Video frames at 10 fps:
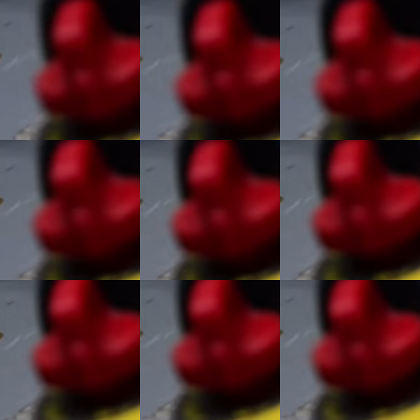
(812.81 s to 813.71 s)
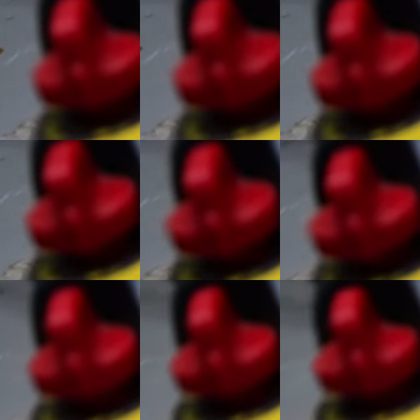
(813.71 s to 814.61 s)
right, Operation Winter
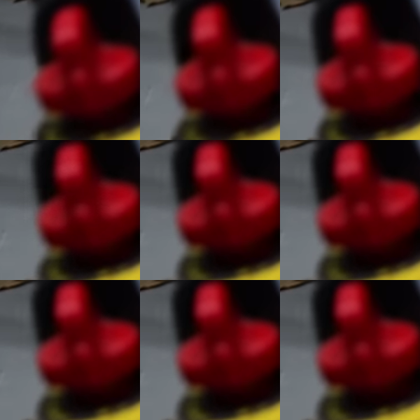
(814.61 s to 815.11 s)
Freeze slash